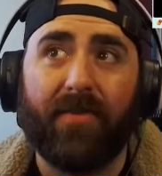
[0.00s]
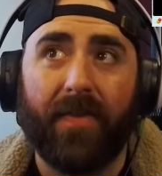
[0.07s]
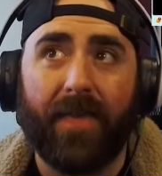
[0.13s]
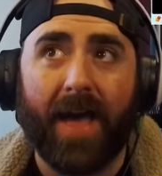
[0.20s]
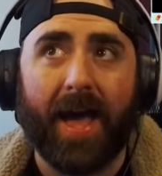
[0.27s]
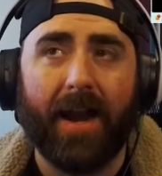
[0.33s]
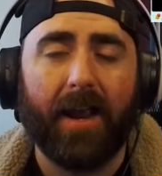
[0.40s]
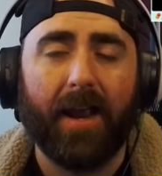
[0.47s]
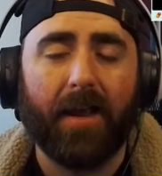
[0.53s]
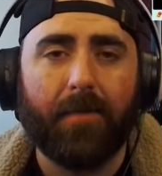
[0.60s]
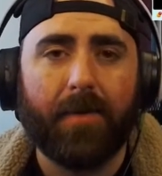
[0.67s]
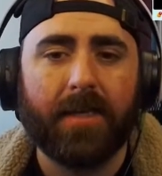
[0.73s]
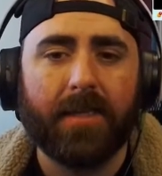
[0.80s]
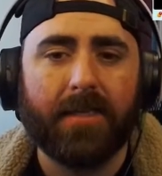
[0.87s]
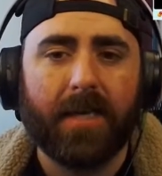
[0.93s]
that,
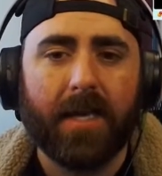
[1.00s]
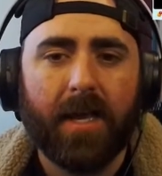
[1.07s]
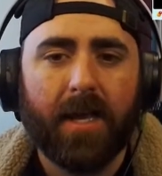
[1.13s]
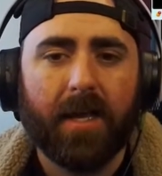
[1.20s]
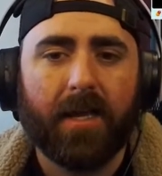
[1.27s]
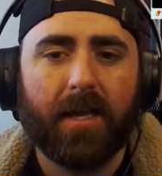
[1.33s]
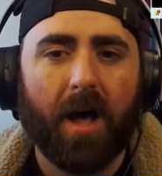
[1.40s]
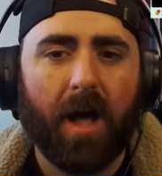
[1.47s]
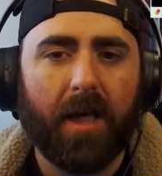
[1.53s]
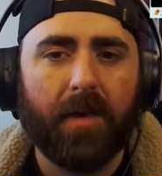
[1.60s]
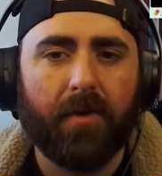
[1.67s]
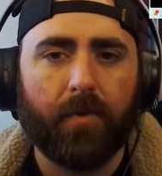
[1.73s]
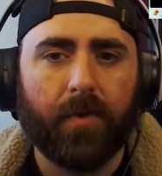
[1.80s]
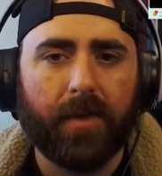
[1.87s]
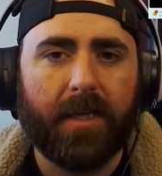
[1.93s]
because Colin
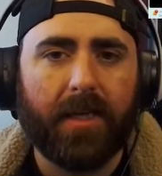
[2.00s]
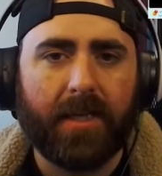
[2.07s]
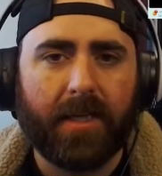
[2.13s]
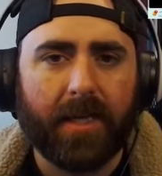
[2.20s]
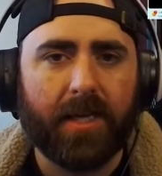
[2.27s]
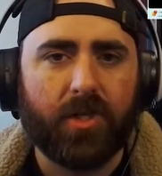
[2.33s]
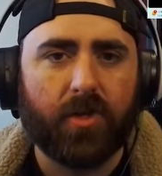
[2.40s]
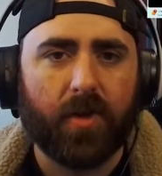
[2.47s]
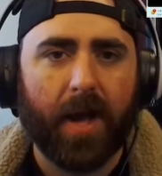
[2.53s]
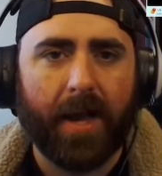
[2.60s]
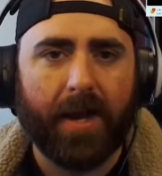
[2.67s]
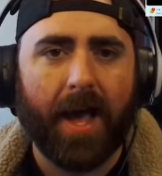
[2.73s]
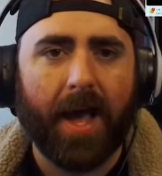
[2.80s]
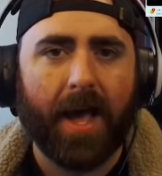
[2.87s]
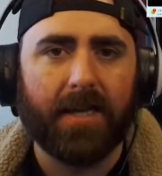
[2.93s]
really did try
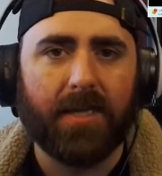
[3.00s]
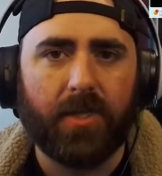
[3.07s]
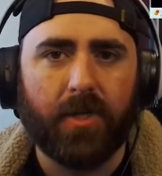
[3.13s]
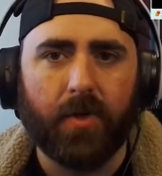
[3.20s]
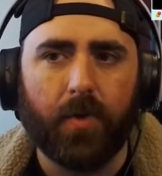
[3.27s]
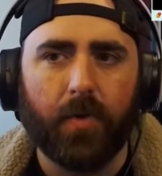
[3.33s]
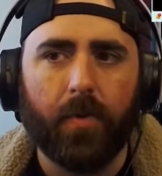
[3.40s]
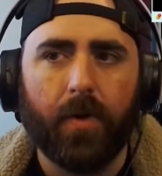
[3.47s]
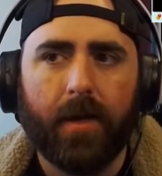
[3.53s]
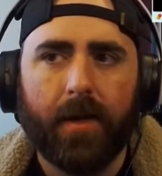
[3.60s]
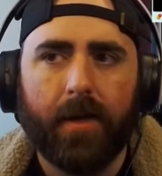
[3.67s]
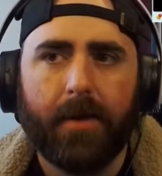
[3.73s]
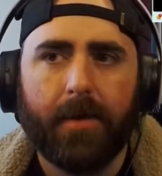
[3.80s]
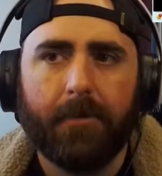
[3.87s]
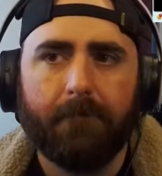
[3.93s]
not to,
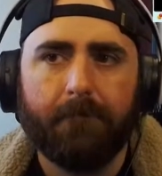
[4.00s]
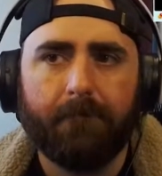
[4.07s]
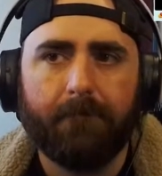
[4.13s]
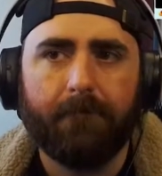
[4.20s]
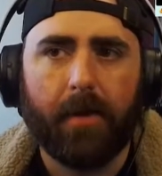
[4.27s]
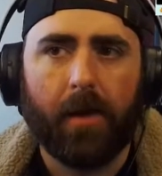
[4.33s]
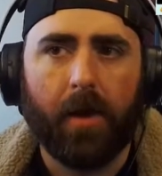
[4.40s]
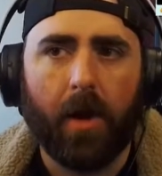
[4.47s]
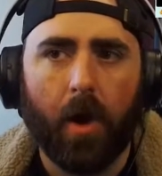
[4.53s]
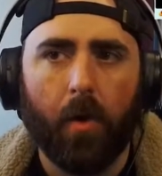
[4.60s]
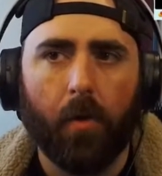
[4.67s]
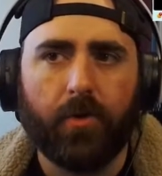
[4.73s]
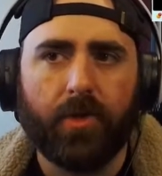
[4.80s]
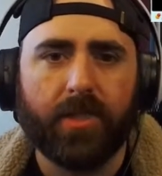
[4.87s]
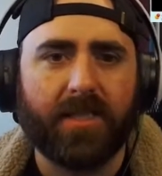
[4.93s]

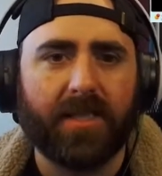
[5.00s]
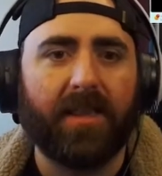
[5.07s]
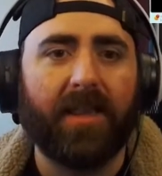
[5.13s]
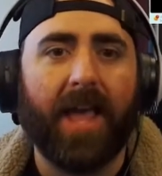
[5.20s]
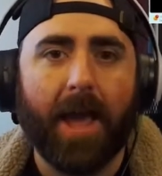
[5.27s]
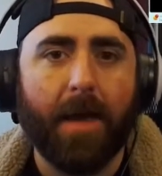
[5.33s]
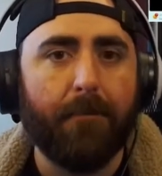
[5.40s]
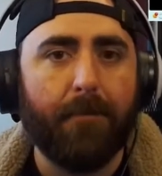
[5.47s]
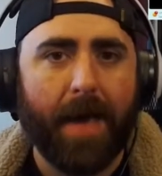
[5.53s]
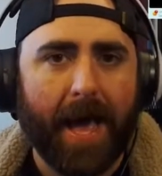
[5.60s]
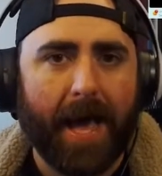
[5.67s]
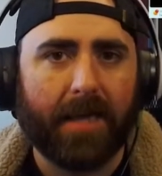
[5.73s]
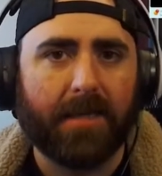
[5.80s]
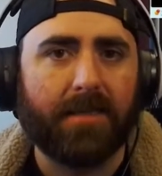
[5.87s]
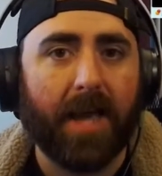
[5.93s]
just
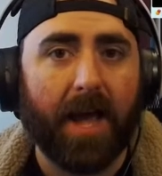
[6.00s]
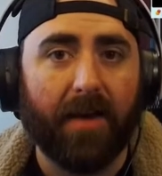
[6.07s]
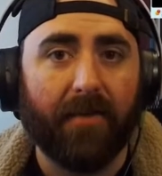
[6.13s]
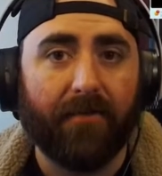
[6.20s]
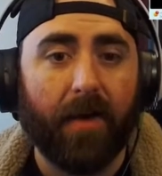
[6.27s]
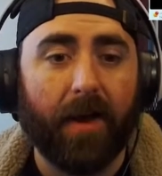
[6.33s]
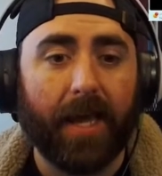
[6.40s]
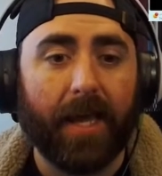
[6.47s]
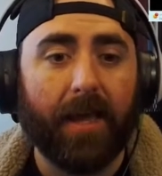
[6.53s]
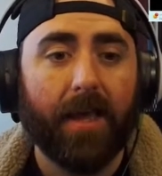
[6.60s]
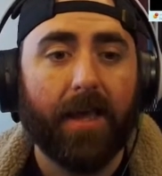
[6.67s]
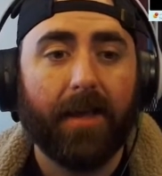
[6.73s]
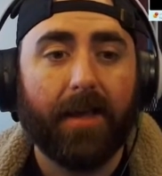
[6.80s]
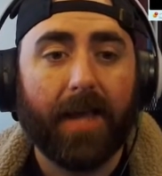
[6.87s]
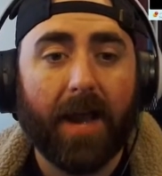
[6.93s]
lambast Kind of Funny.
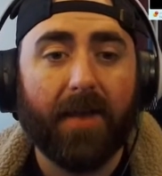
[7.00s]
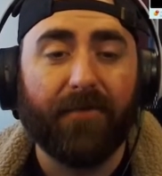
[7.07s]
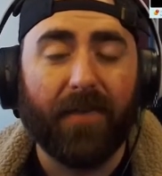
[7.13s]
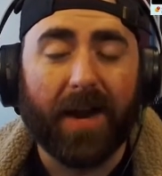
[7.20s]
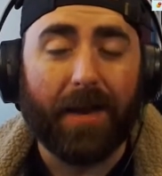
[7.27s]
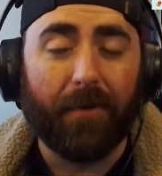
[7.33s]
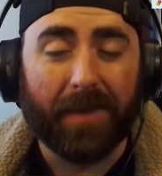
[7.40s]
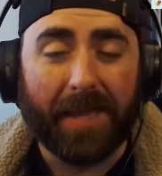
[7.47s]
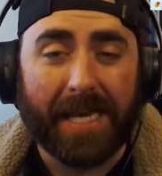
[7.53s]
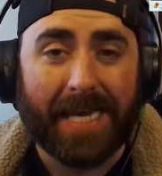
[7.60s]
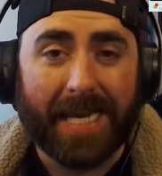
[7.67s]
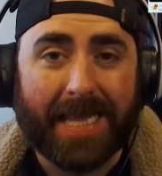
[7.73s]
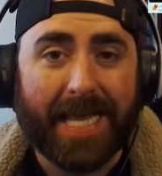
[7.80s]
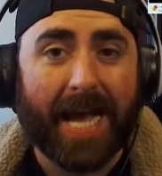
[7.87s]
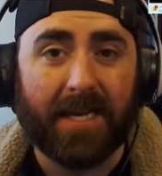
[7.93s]
Kind of Funny really
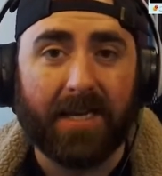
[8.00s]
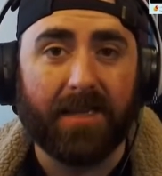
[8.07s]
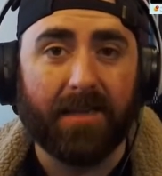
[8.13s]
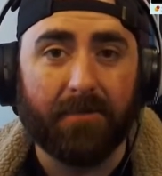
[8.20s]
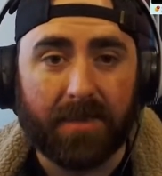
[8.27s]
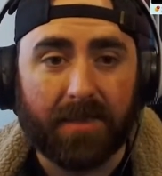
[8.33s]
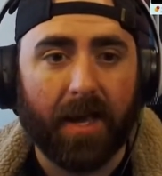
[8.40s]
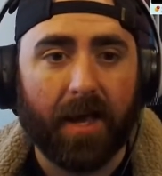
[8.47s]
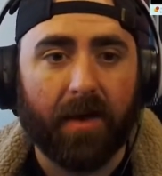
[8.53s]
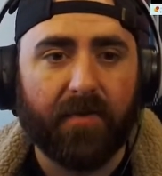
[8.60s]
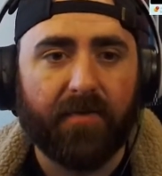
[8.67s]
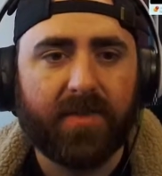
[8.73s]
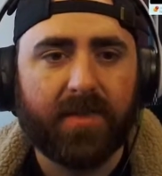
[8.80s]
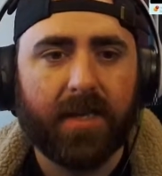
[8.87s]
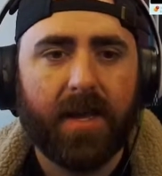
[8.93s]
did that to
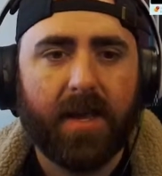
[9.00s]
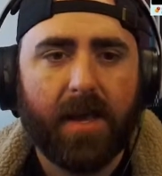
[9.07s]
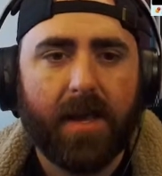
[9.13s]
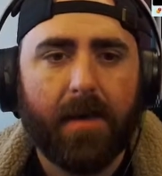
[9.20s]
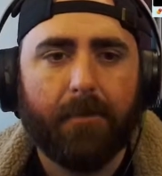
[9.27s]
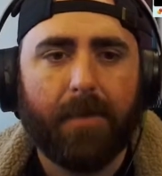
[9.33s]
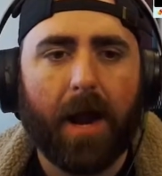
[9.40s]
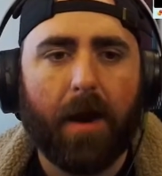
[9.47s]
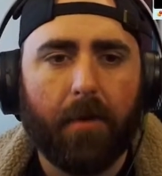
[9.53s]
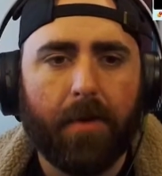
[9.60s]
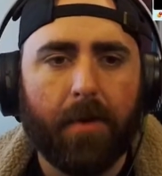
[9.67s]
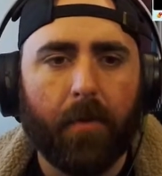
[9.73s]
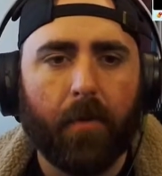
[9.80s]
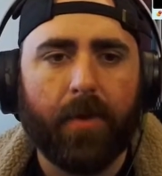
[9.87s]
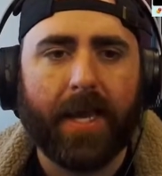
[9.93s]
themselves. But I
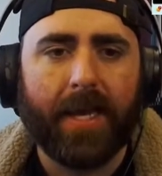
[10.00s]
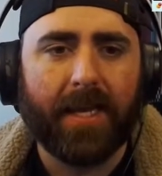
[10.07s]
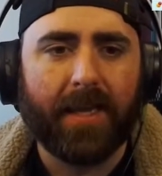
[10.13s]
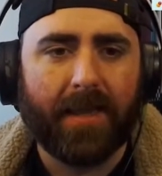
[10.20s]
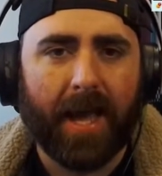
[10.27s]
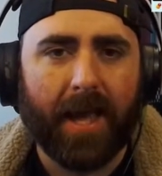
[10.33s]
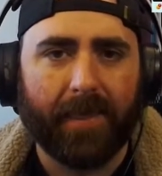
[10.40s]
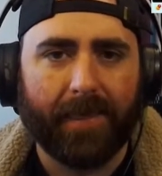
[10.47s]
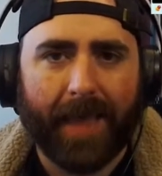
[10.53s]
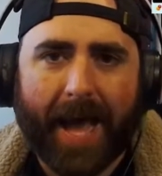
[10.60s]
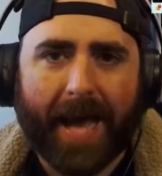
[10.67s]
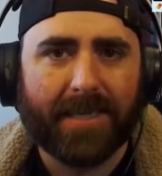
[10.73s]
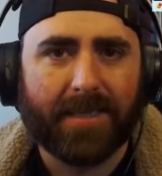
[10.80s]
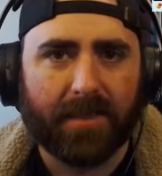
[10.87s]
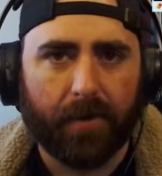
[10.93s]
remember when they did that
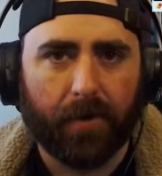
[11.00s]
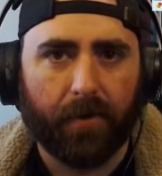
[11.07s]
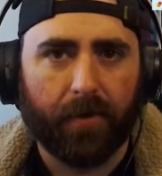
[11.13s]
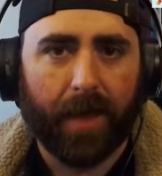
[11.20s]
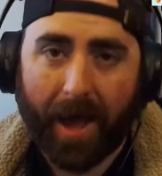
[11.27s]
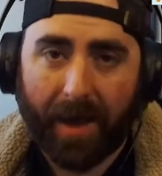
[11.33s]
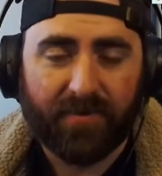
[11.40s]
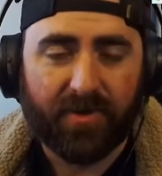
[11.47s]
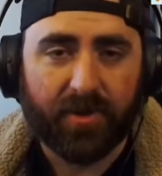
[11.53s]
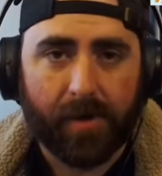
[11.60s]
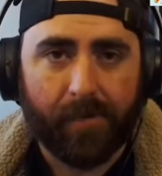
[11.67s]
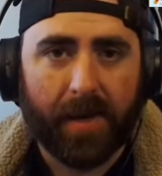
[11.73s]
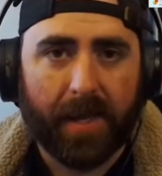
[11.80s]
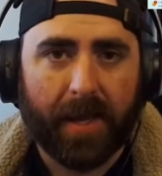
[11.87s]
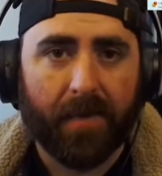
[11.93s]
last little live
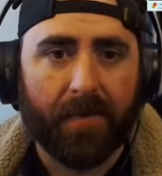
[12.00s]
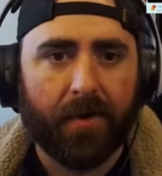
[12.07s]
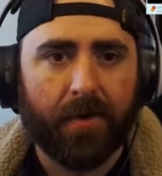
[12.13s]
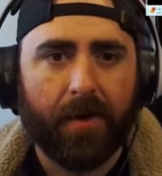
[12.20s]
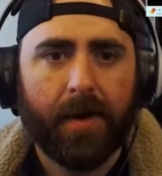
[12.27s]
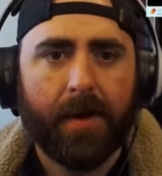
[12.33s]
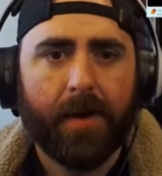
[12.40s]
stream together,